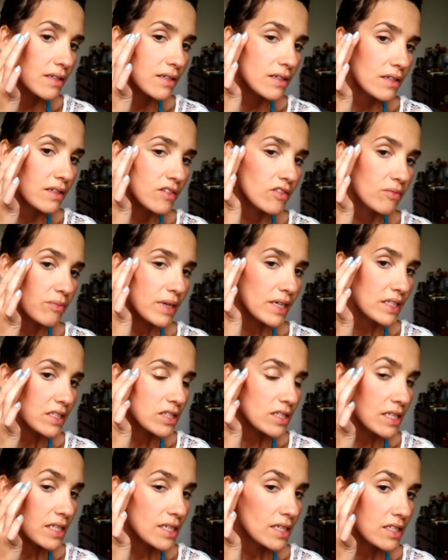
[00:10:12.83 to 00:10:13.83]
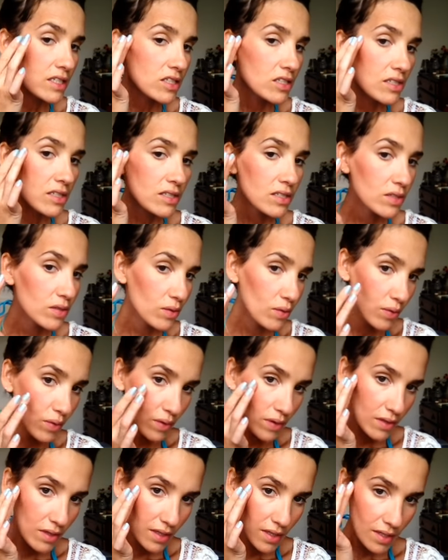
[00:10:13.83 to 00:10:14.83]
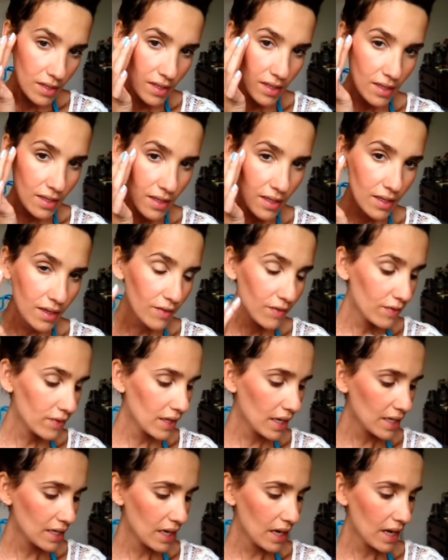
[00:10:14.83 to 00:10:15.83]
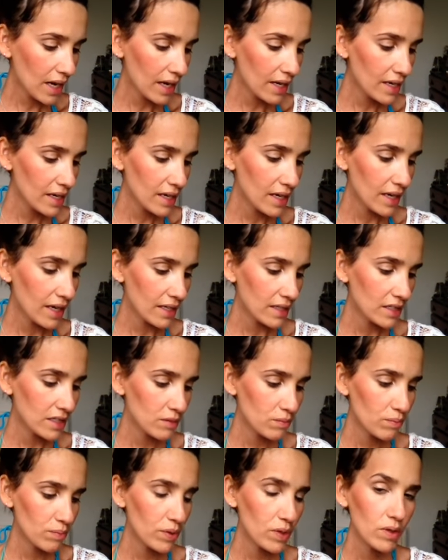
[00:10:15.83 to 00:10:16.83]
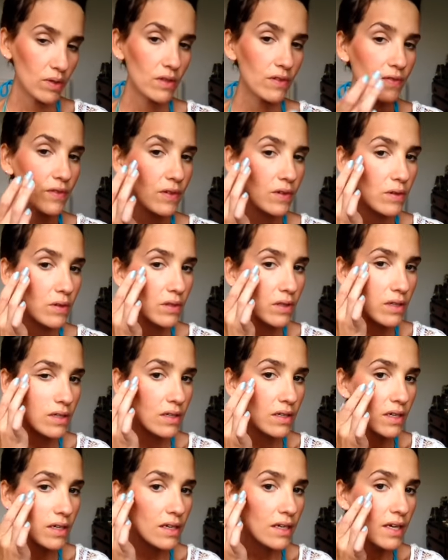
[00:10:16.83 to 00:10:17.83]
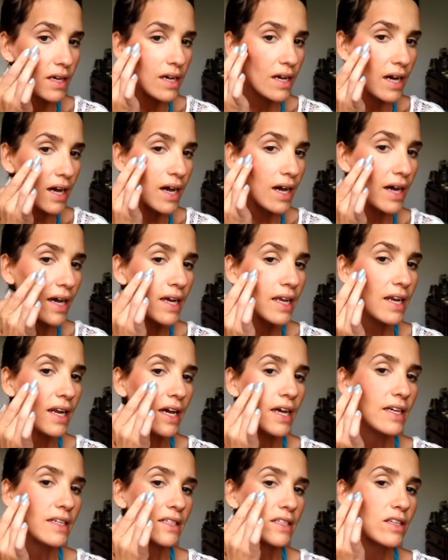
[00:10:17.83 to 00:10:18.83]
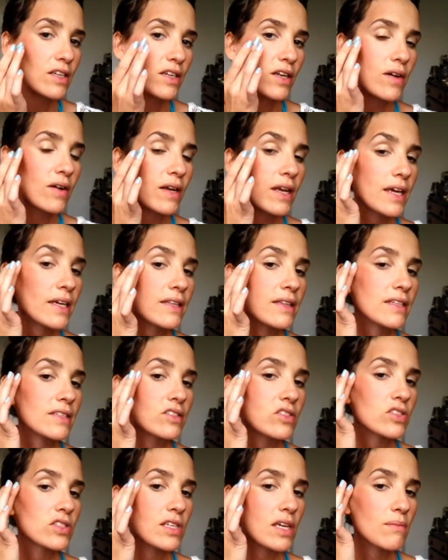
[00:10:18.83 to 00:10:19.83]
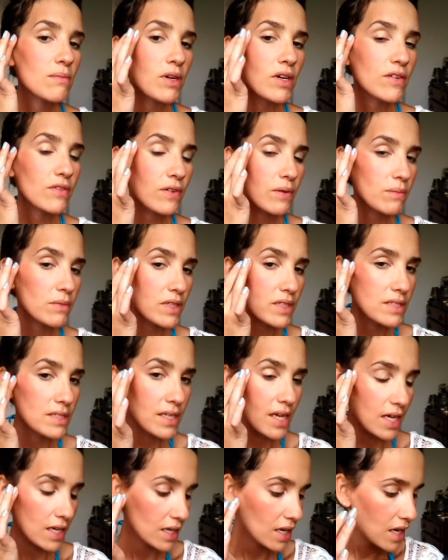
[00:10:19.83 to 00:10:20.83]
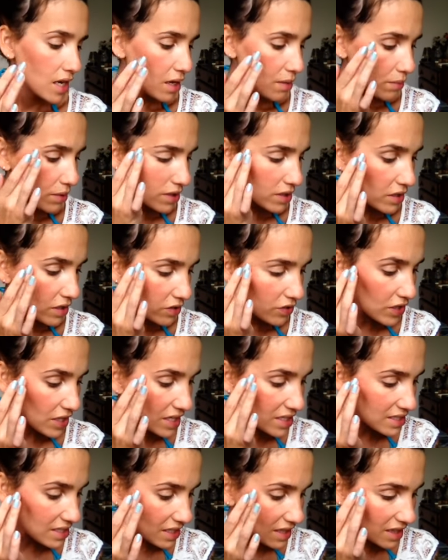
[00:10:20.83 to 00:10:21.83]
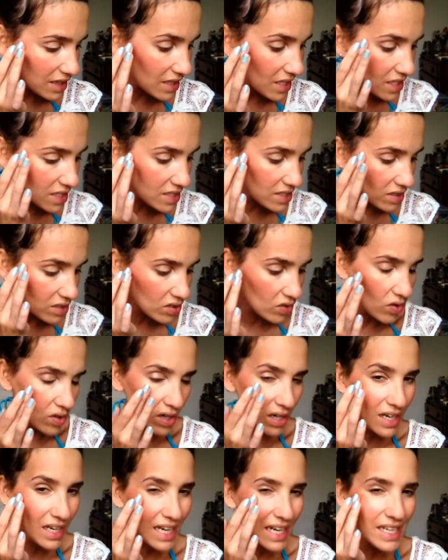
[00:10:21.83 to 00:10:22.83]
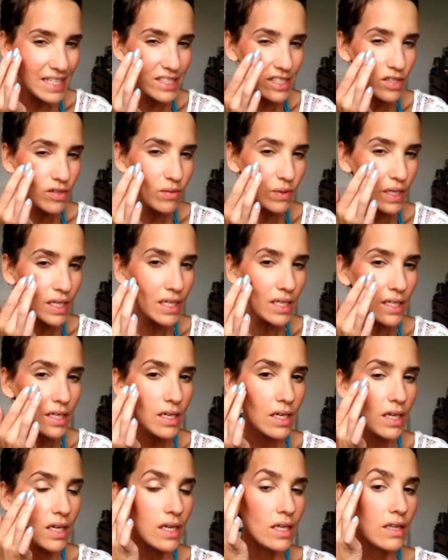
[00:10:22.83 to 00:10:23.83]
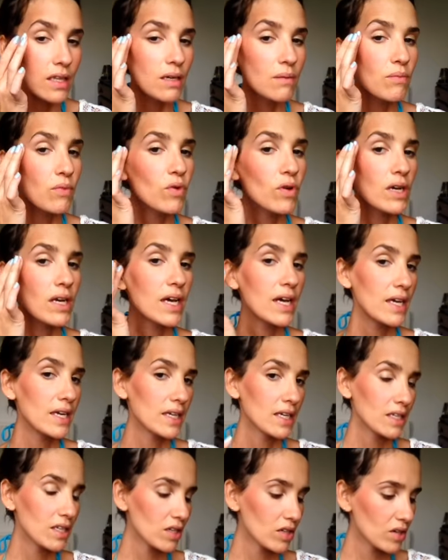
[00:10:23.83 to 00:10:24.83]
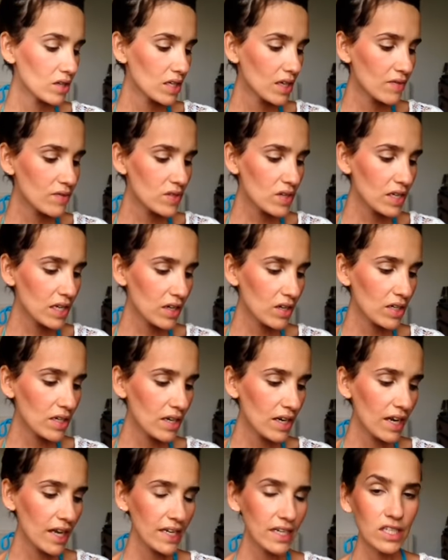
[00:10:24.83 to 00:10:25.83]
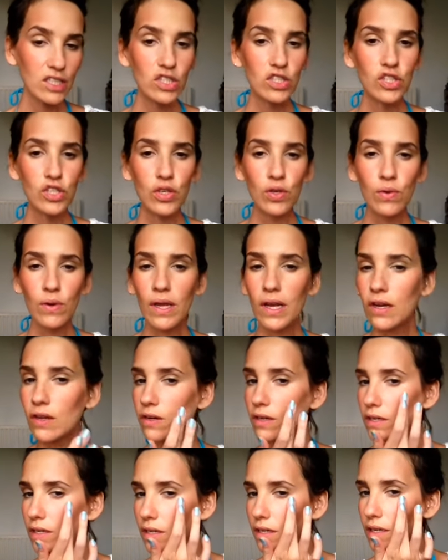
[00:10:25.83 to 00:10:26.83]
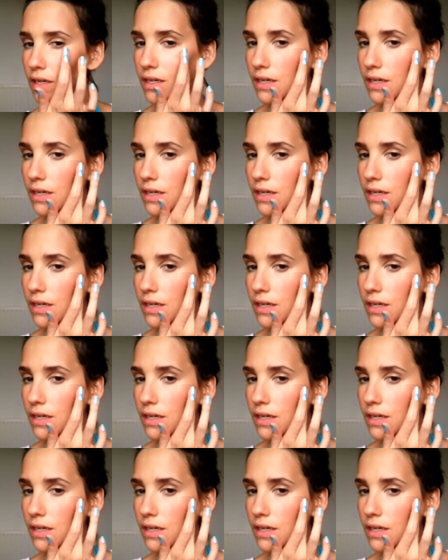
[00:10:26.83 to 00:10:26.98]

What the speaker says: of my cheek, just to give that highlight, that beautiful highlight, you know, like that shimmer from the sun. But the good thing is that these are not glittery, they're more like, you know, it gives you kind of like a dewy look,